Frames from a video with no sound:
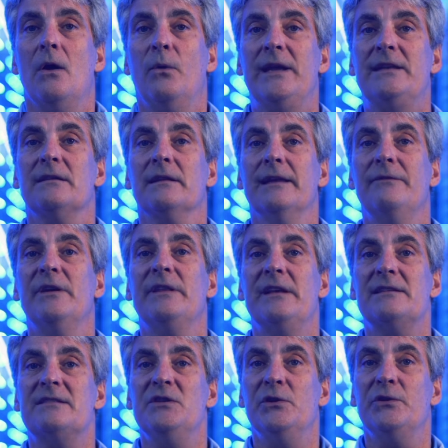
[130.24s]
We deliver
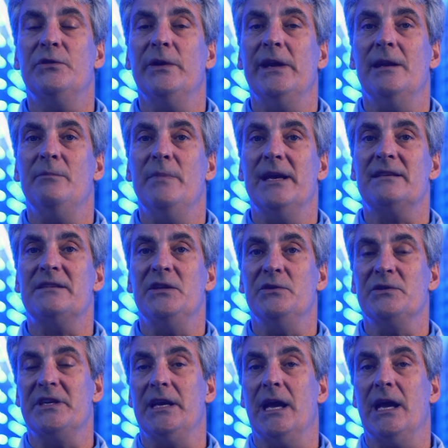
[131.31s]
this nutrient mix using